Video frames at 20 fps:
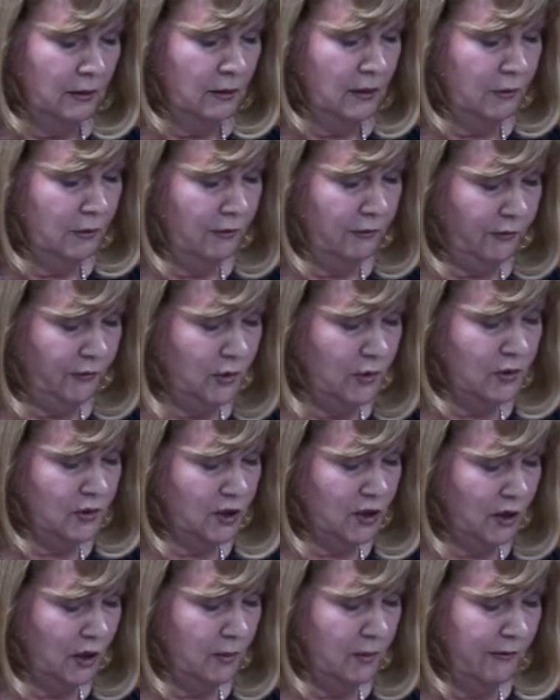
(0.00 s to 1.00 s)
The
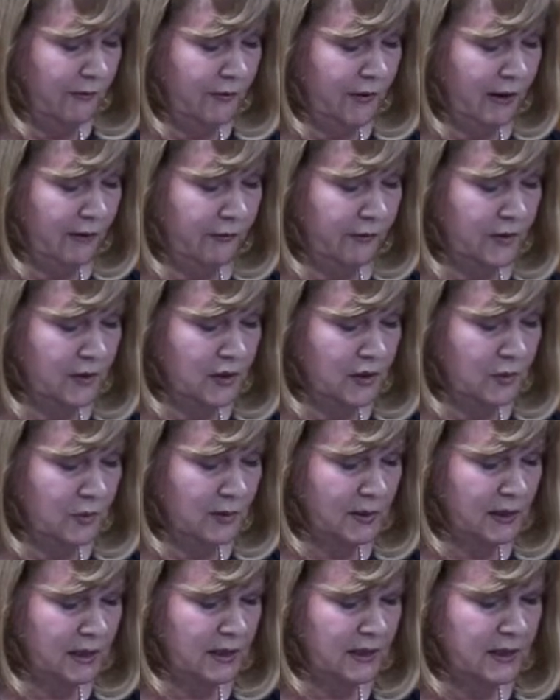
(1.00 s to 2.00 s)
review's term of reference
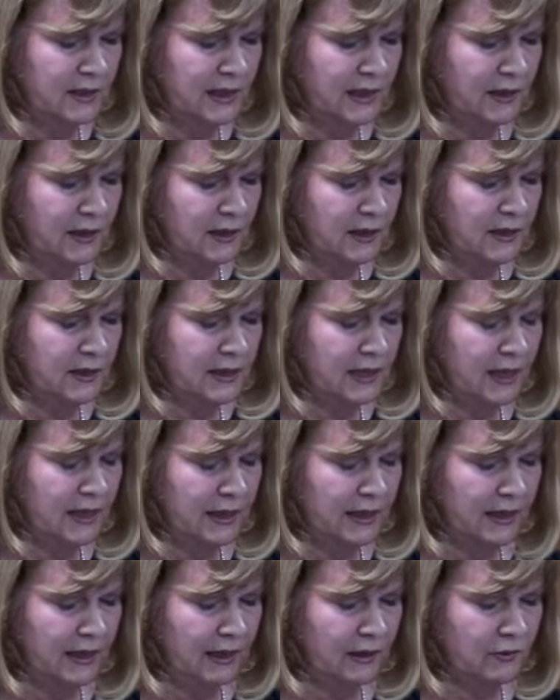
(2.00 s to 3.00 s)
will consider and take
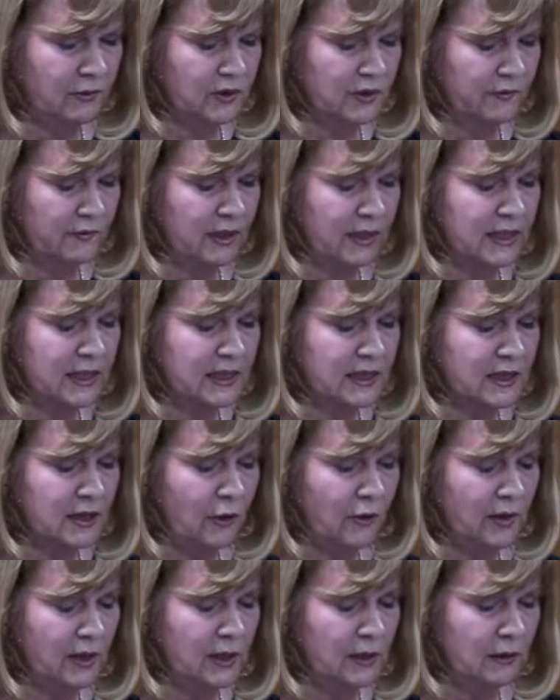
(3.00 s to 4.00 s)
account of the
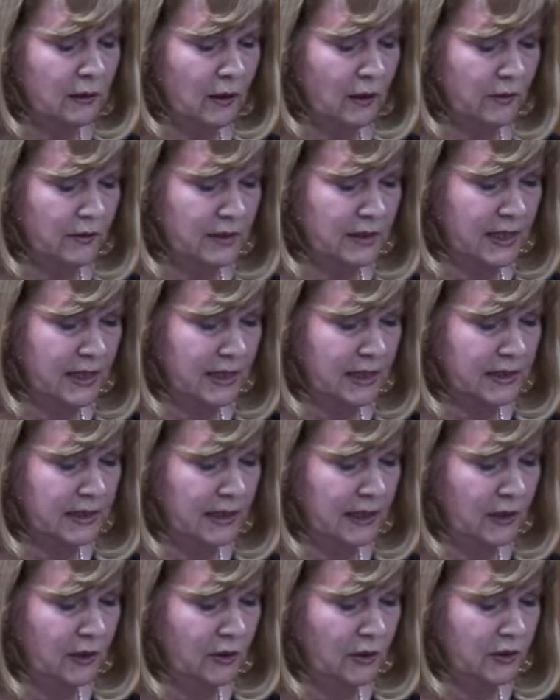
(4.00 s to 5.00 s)
historical context,
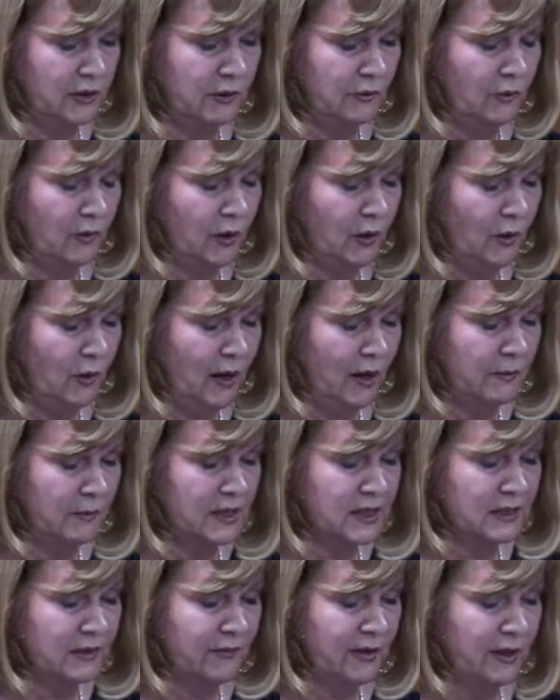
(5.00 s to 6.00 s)
including
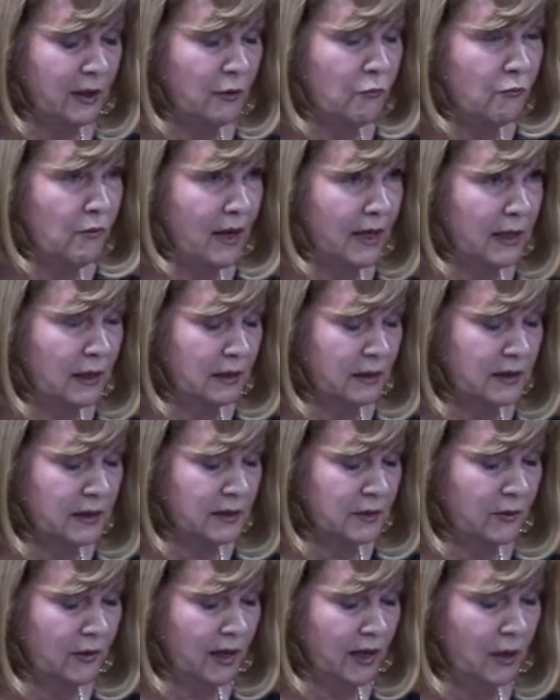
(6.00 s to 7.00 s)
requirements of any
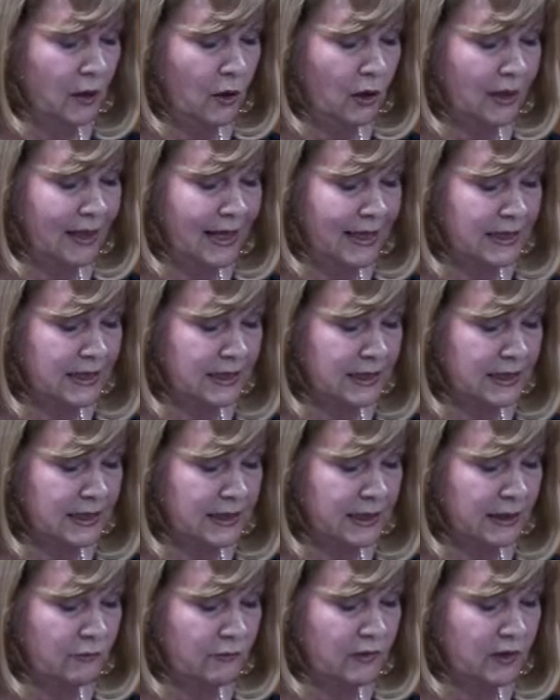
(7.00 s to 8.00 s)
regulatory or
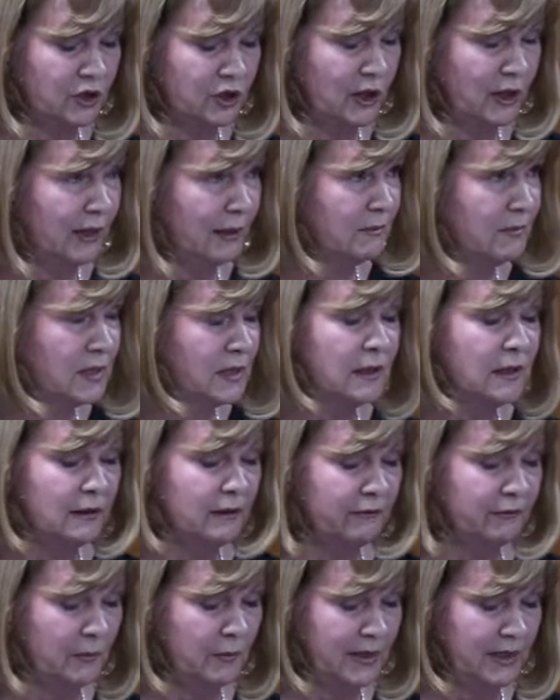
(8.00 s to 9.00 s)
licensing regimes
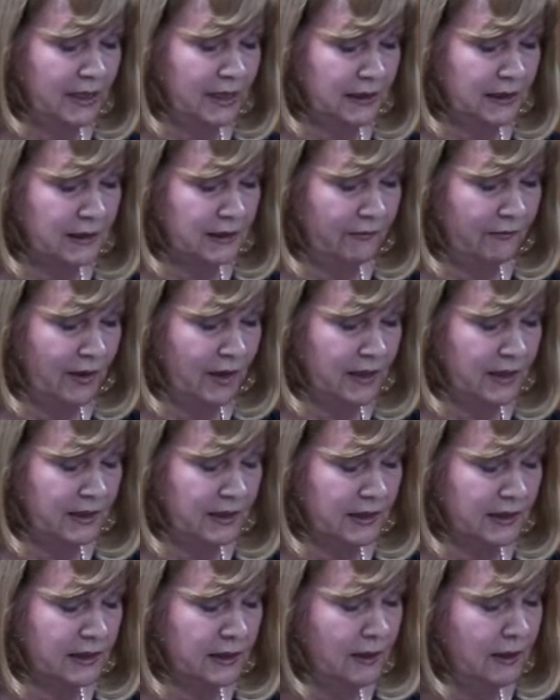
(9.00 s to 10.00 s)
for medical
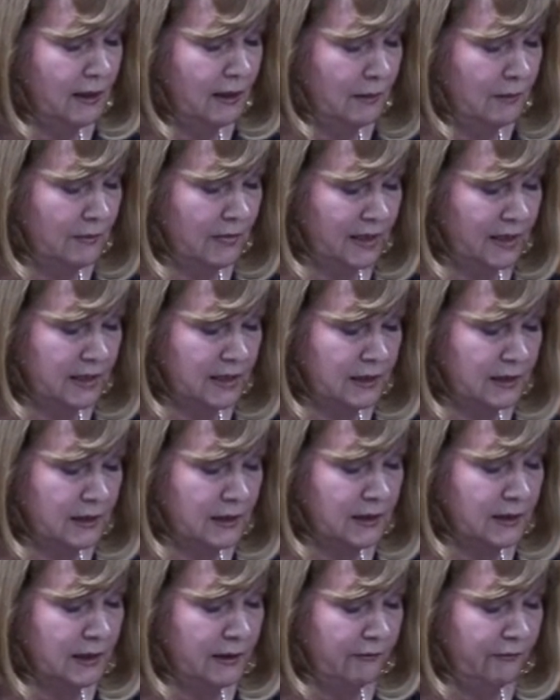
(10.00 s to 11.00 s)
devices and
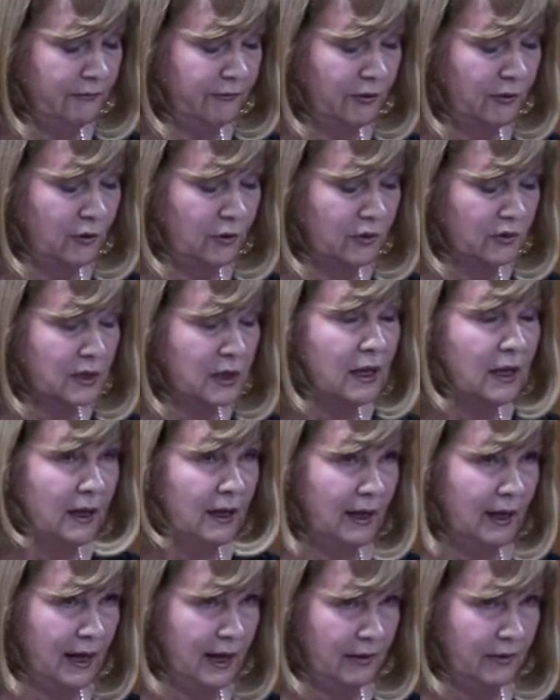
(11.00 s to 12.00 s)
medicines in force
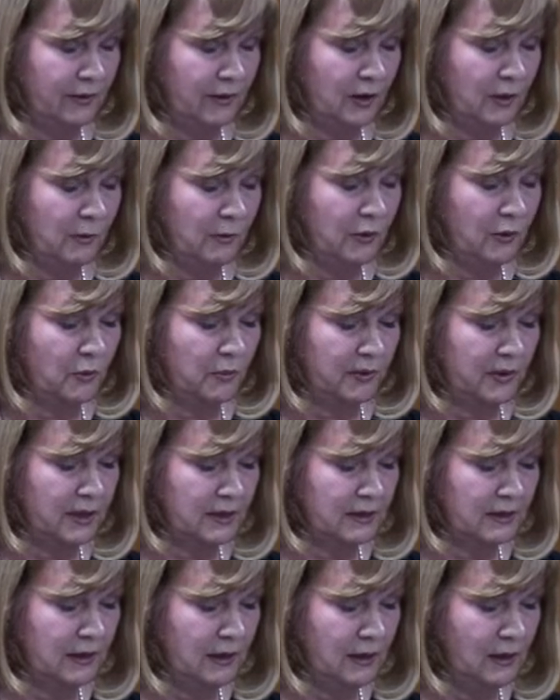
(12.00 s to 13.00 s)
at the
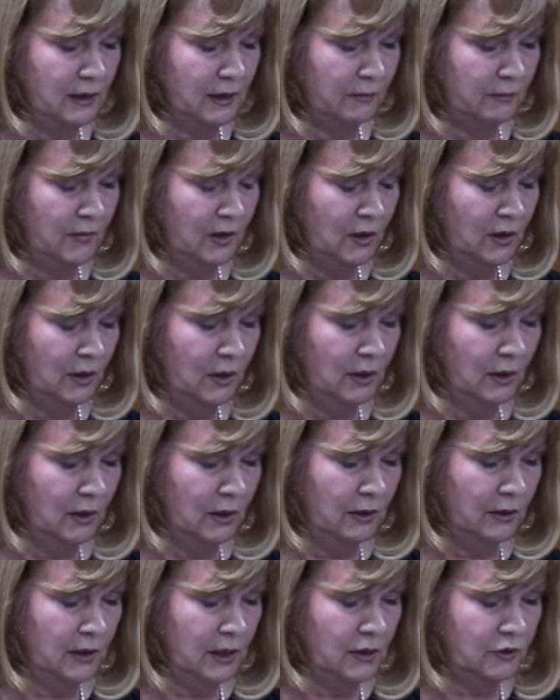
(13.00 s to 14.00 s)
appropriate time.
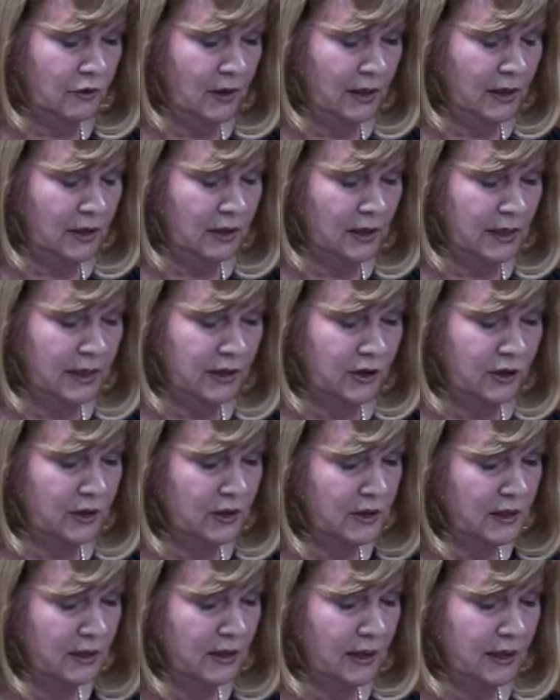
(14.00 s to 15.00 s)
These
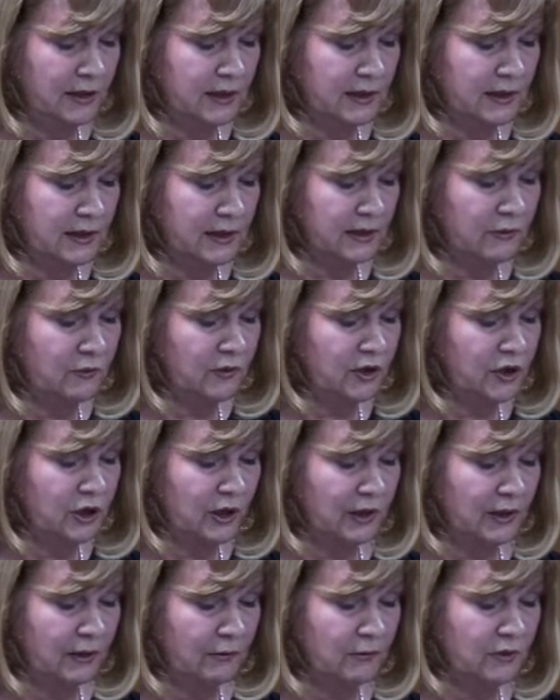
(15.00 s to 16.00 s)
regulations and licensing
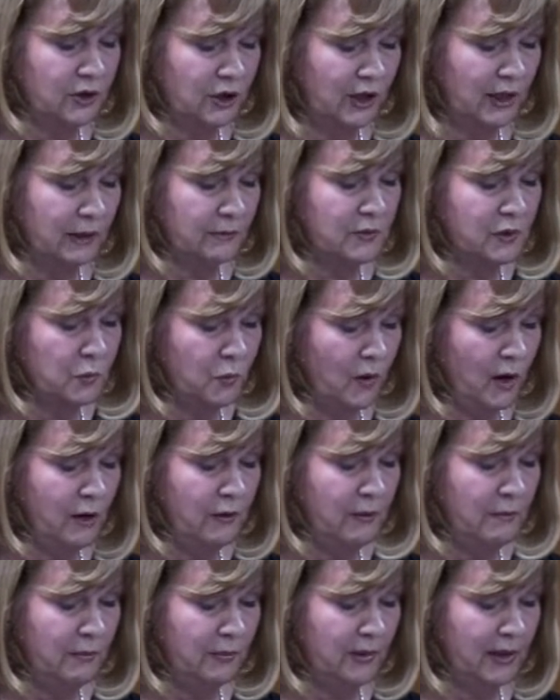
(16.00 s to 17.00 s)
regimes
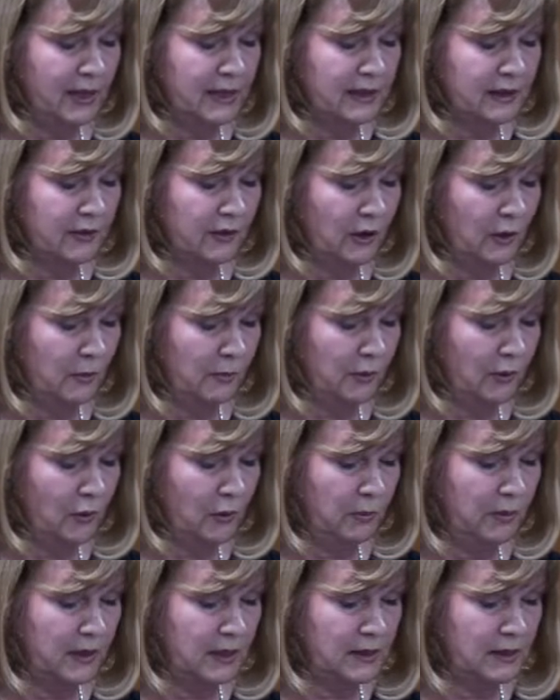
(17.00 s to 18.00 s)
were in place at the
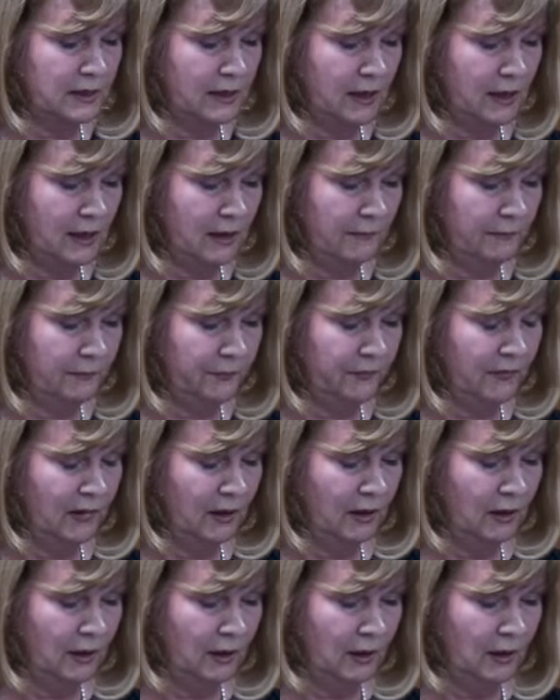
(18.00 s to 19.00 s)
appropriate time.
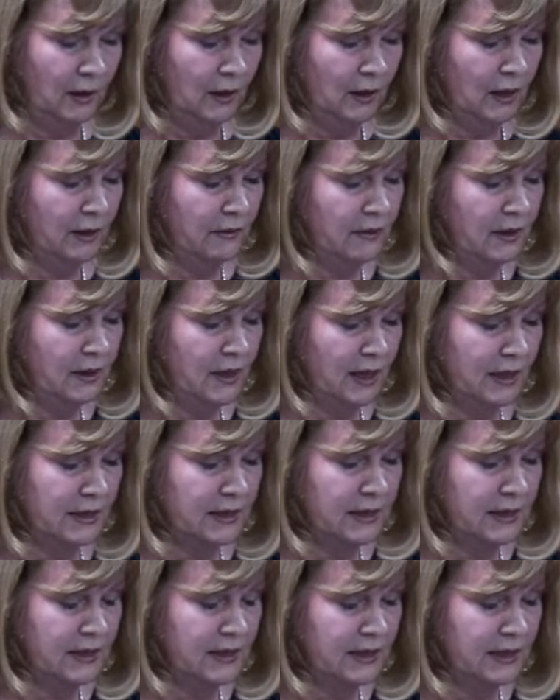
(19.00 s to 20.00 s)
In the
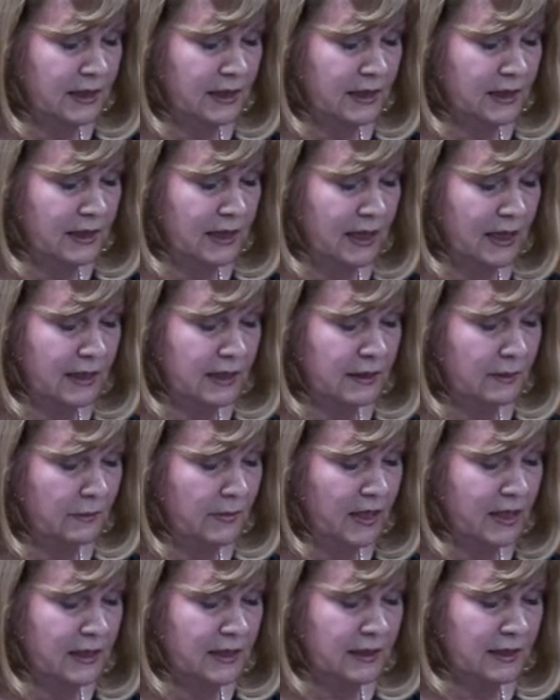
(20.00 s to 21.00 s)
1968
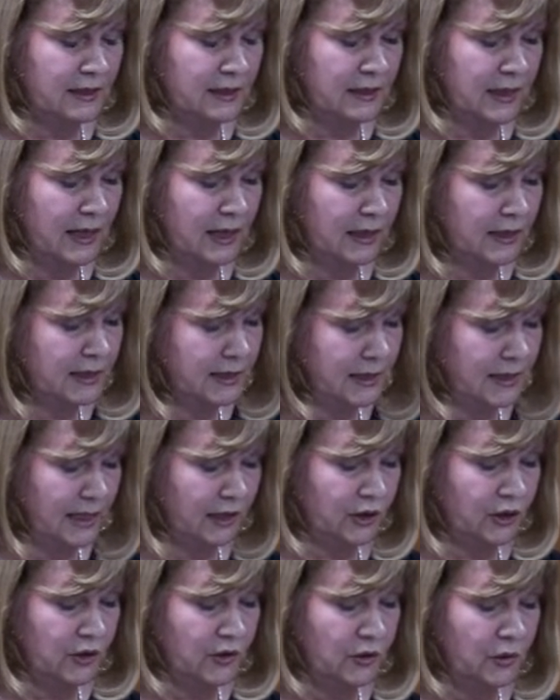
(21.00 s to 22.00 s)
Medicines Act,
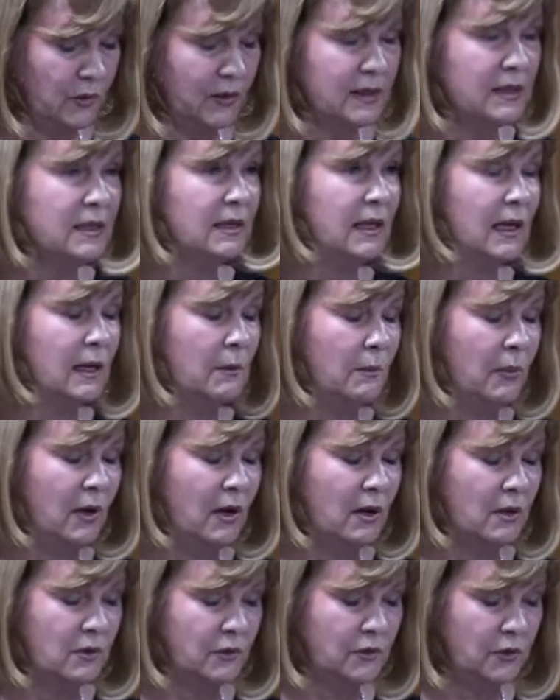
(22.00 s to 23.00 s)
Section 28,
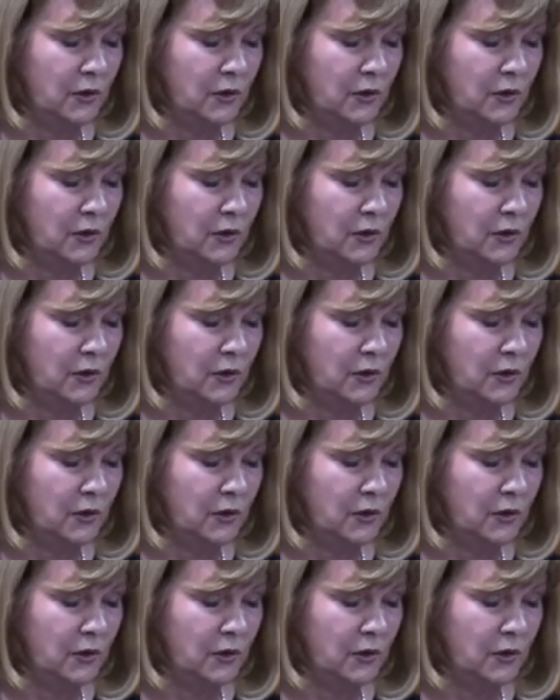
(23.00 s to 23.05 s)
Part